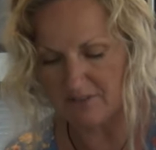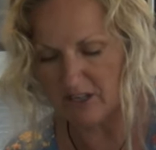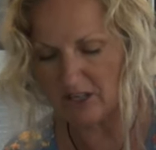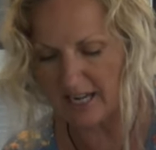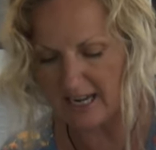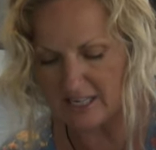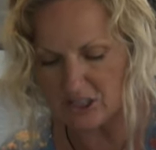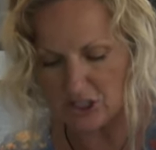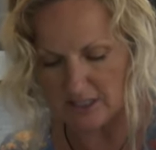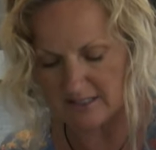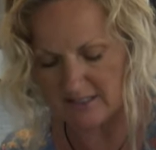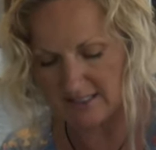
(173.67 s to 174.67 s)

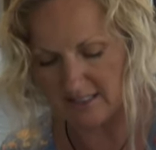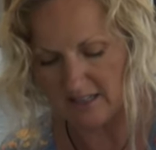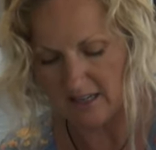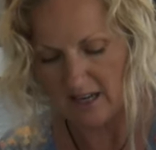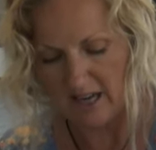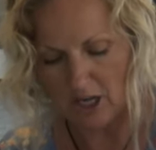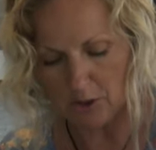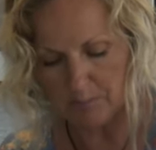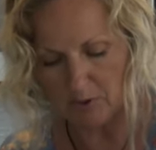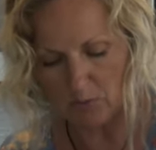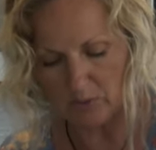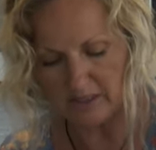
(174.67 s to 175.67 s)
variations to
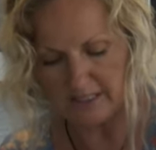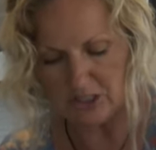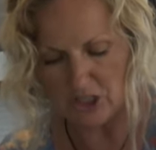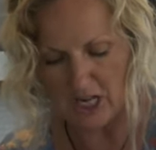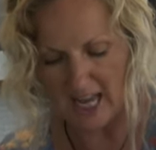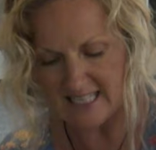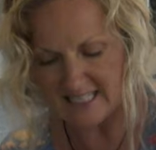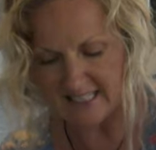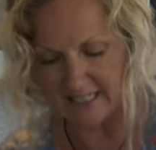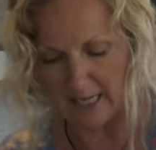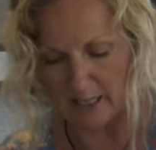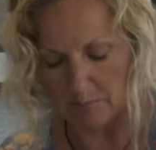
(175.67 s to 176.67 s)
help you really jazz
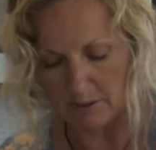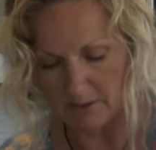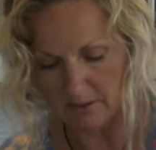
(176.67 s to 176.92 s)
it up.